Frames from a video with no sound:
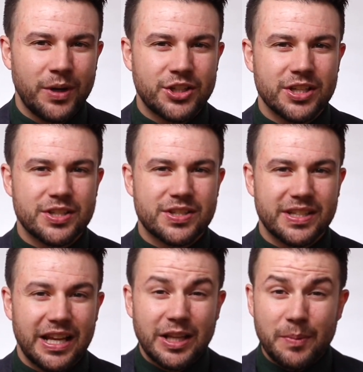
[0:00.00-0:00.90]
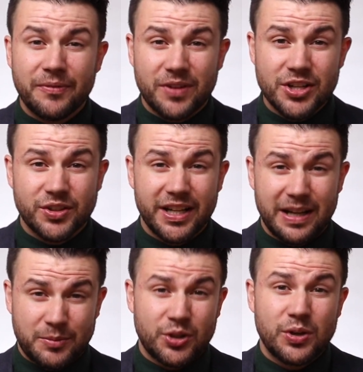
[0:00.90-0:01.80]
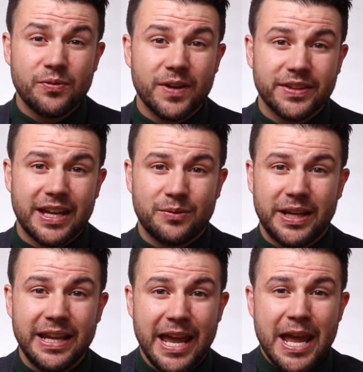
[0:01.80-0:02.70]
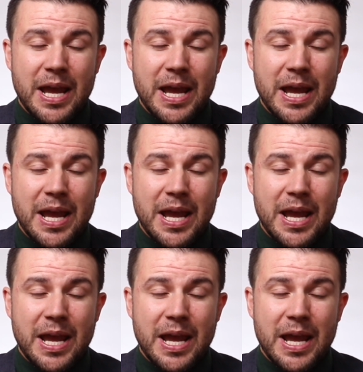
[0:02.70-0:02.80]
which is a little bit frustrating. I'm sure you felt that way.